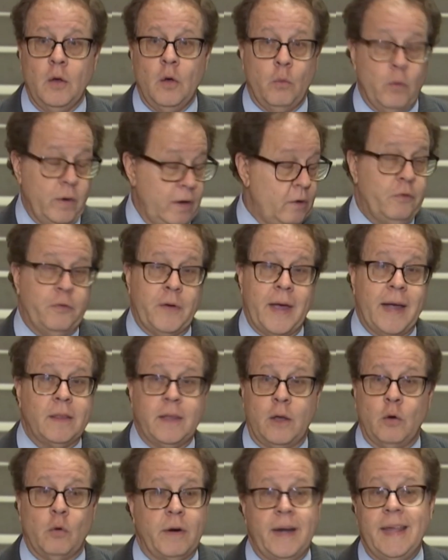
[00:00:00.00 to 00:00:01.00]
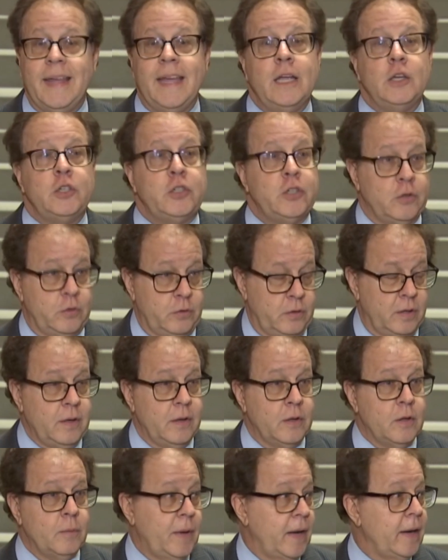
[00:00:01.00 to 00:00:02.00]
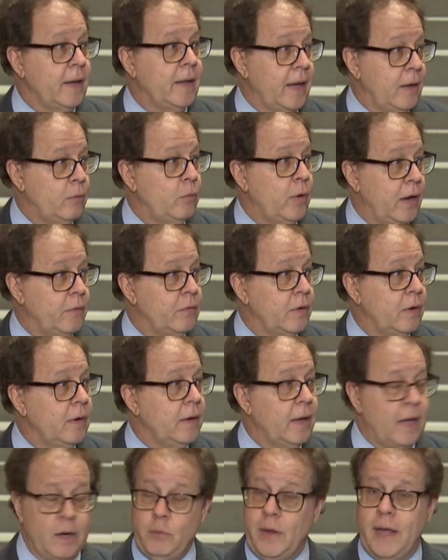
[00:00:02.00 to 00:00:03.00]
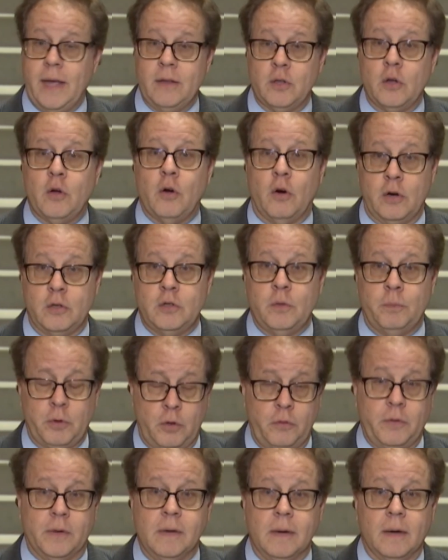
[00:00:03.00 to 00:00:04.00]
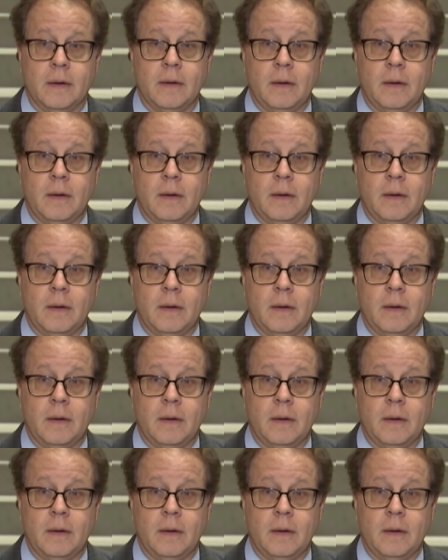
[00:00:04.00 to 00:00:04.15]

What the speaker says: when in fact they already issued the Medicaid waiver and we had the card to prove it.